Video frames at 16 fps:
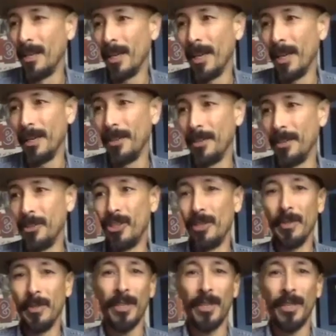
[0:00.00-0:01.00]
The
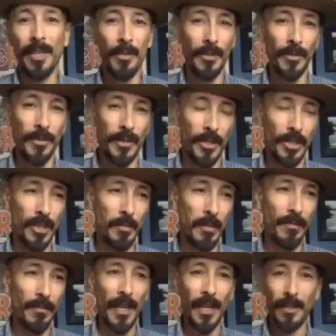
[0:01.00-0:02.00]
Jimmy Kimmels, the
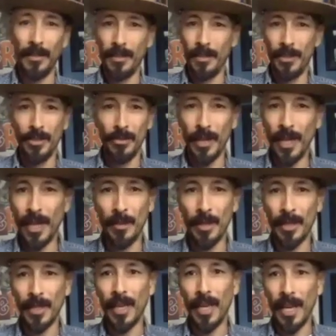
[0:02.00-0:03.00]
Jimmy Fallons, you name
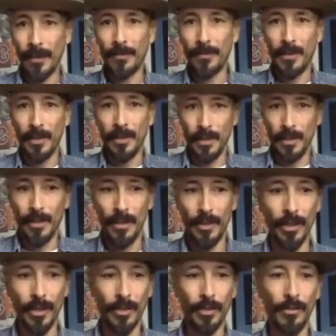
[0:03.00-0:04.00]
it, that have to, you
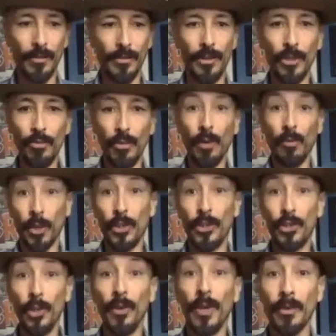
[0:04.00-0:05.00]
know, do what we're
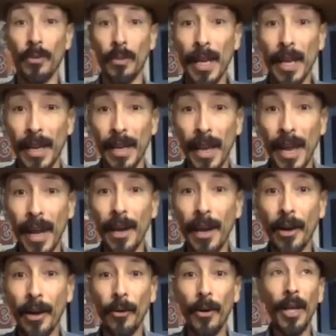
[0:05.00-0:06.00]
doing right
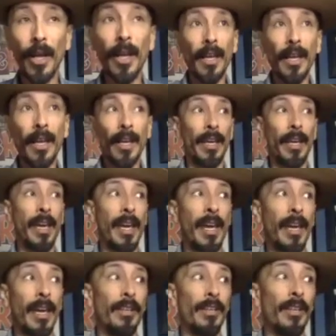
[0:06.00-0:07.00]
now.
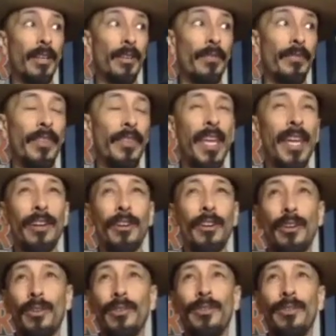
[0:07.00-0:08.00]
And
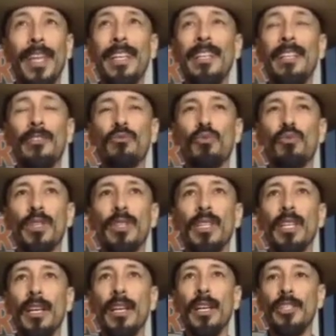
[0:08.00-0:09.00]
they didn't
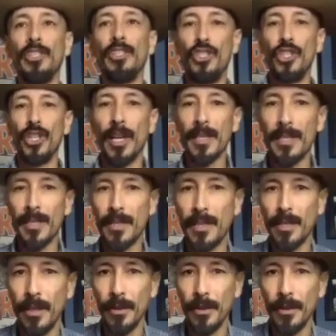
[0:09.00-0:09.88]
really adjust